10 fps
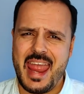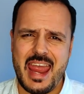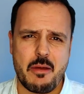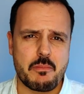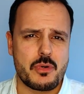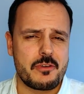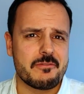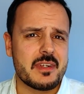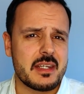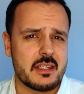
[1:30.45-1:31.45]
amber,
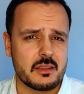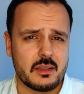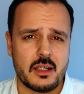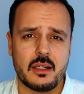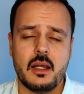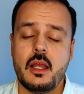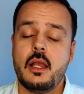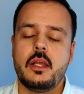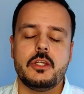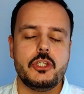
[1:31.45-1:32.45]
vanilla,
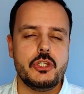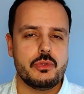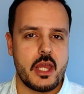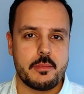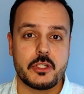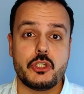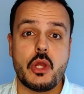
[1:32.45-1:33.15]
you name it.